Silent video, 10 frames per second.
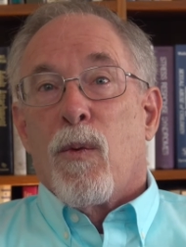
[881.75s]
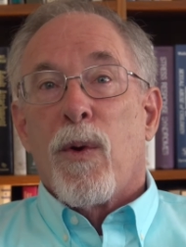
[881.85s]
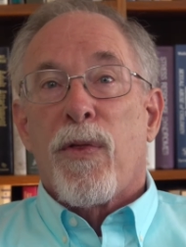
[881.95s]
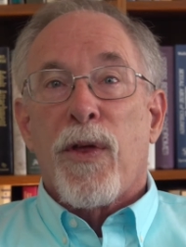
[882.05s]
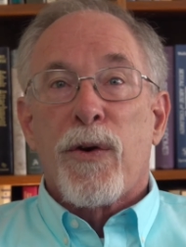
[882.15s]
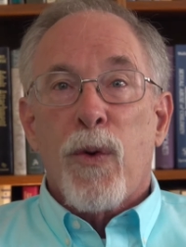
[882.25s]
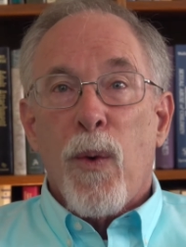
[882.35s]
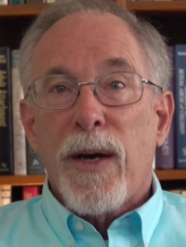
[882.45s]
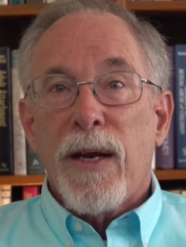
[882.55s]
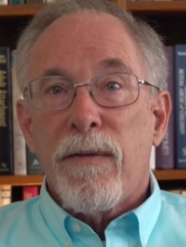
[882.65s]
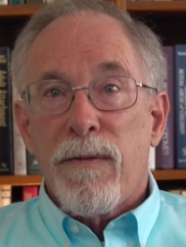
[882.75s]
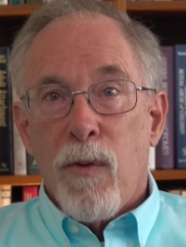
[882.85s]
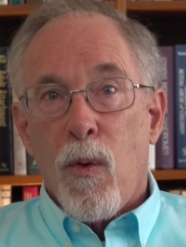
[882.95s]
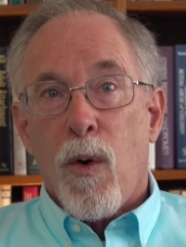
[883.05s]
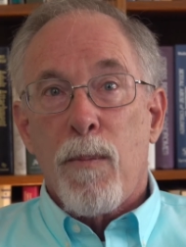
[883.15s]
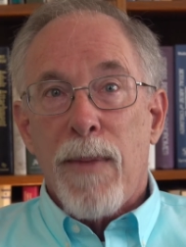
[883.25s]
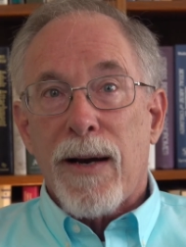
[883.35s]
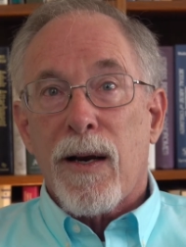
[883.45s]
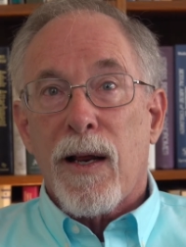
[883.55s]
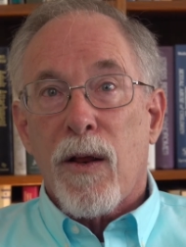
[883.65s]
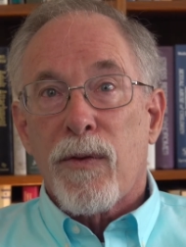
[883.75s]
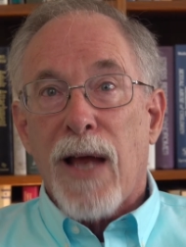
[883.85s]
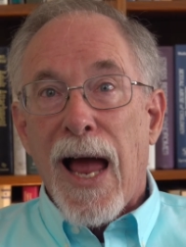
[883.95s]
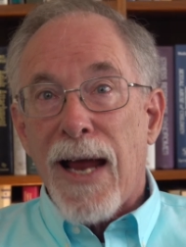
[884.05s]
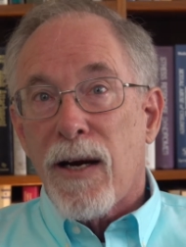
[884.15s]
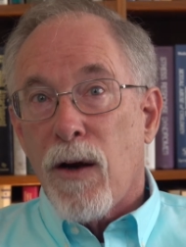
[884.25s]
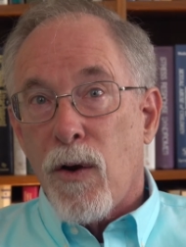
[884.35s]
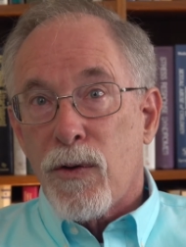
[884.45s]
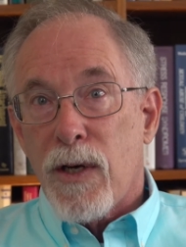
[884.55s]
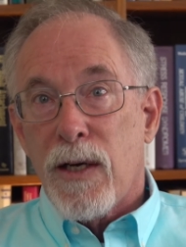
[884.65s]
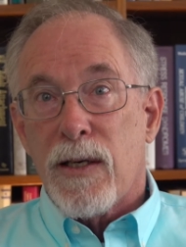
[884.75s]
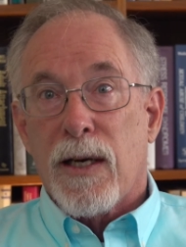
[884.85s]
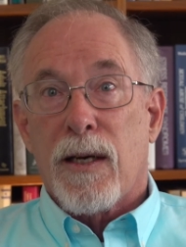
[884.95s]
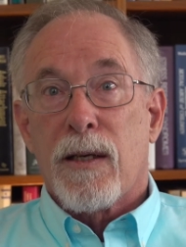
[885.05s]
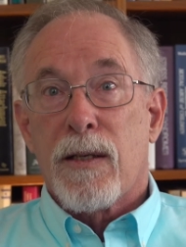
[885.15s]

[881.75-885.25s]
with the 24 mental health diagnoses and